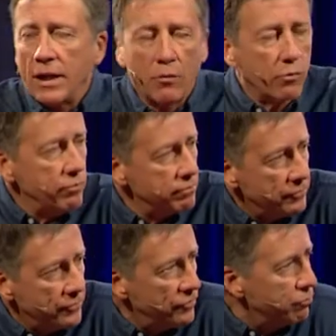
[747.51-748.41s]
of
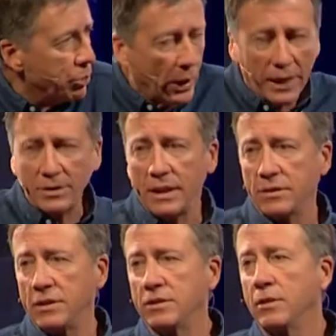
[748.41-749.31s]
process
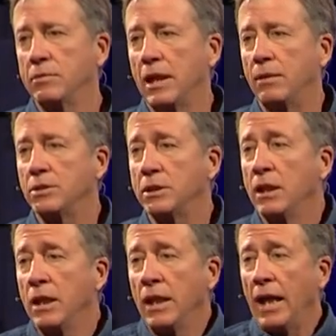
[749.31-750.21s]
this sometimes. And,
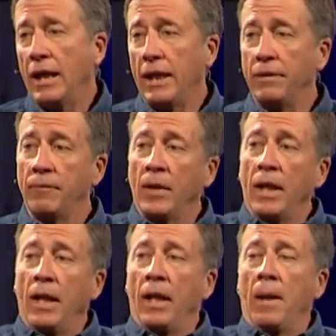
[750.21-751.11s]
and,
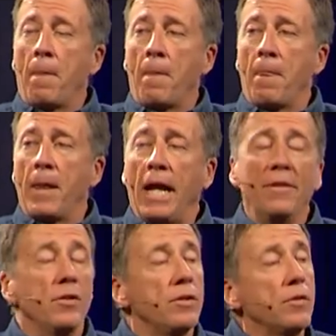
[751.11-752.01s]

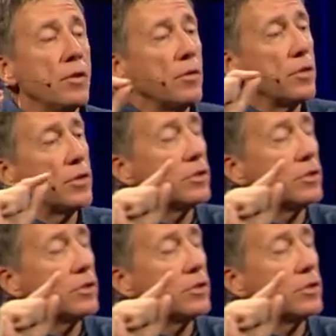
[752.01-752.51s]
and the